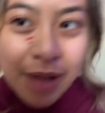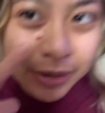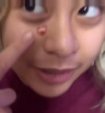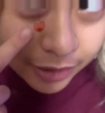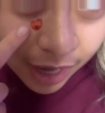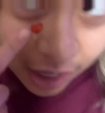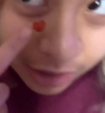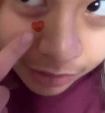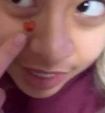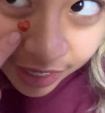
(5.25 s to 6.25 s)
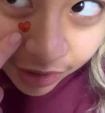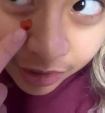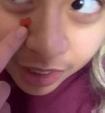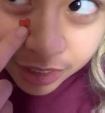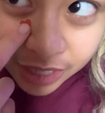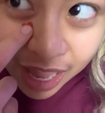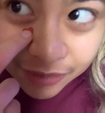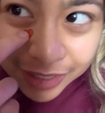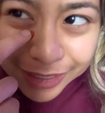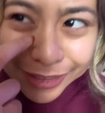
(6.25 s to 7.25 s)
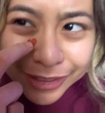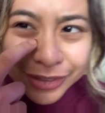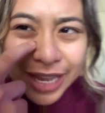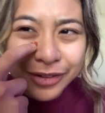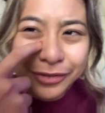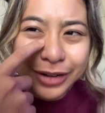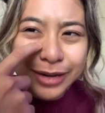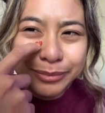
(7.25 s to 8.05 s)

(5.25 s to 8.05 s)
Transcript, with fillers: a little tattoo right here because I have a little like red